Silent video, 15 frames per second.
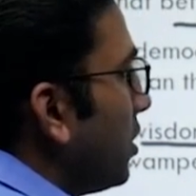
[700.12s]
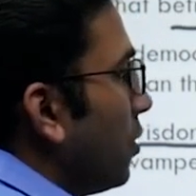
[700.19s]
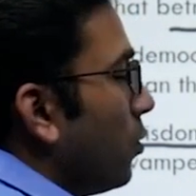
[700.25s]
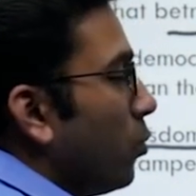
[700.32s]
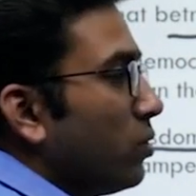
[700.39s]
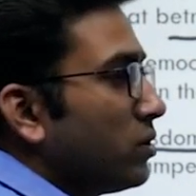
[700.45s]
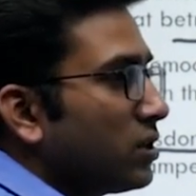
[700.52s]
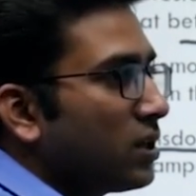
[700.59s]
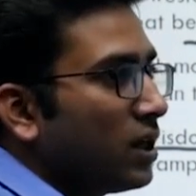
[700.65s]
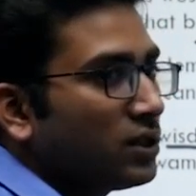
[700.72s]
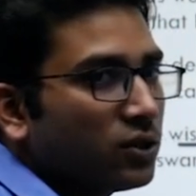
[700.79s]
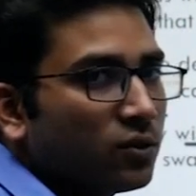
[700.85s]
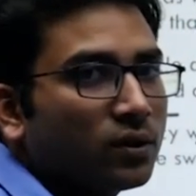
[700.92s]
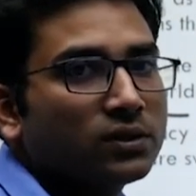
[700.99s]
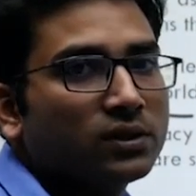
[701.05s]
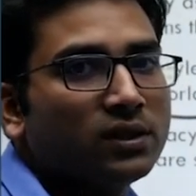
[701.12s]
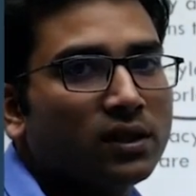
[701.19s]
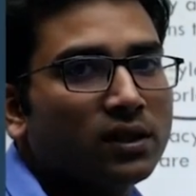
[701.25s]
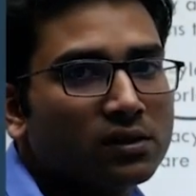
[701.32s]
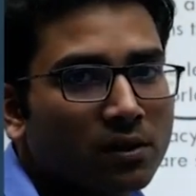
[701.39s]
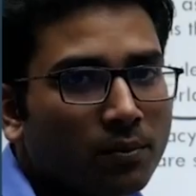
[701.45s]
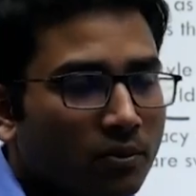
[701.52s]
which is also considered as
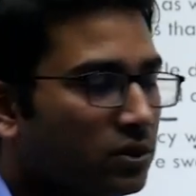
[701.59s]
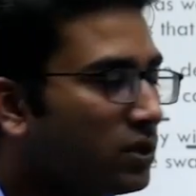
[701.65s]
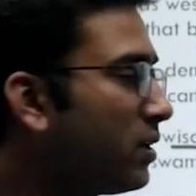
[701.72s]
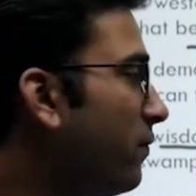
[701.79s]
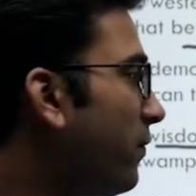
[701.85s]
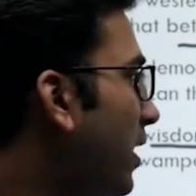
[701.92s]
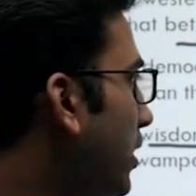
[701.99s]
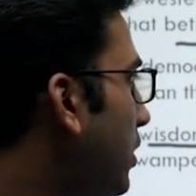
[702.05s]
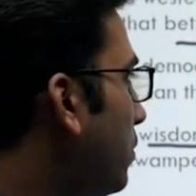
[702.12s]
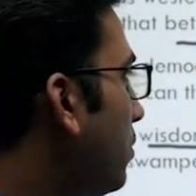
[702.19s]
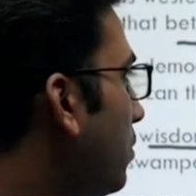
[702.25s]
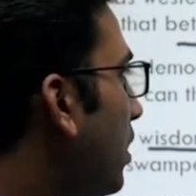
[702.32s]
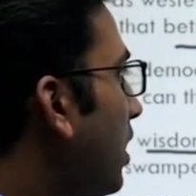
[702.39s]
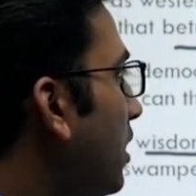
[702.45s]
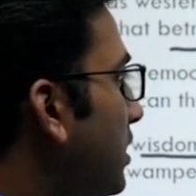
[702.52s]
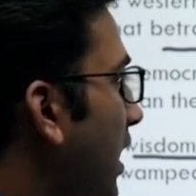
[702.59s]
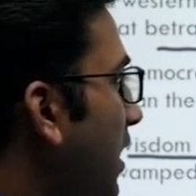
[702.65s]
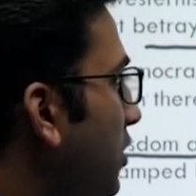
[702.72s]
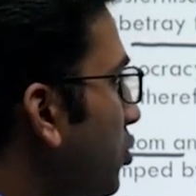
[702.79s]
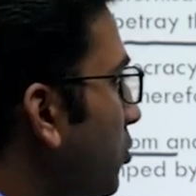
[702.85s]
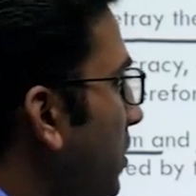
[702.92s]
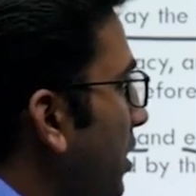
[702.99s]
a positive value, tend
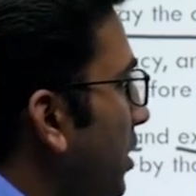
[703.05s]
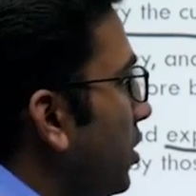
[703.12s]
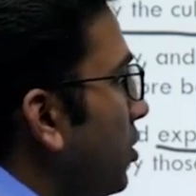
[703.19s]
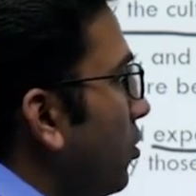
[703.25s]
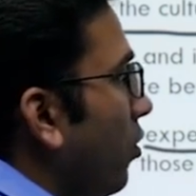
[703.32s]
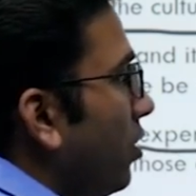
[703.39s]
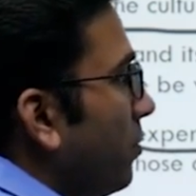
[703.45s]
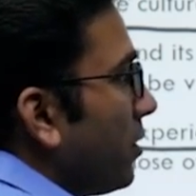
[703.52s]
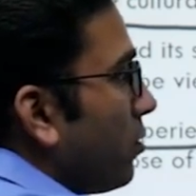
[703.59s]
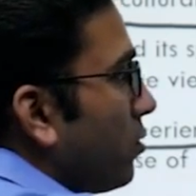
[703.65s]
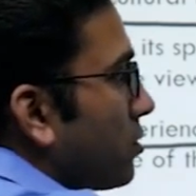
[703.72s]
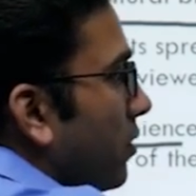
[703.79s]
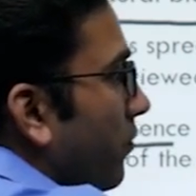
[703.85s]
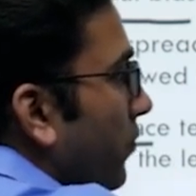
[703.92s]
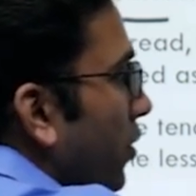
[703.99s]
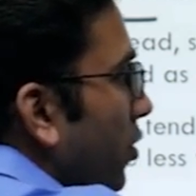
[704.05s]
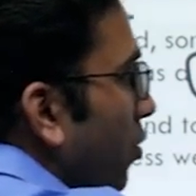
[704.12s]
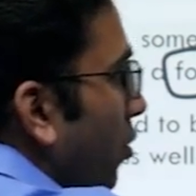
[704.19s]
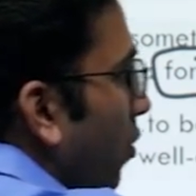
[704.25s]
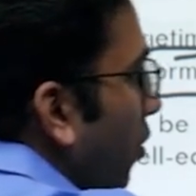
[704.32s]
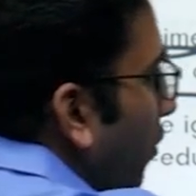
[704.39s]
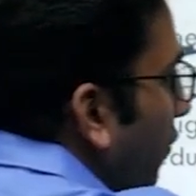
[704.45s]
to be ignored because the view of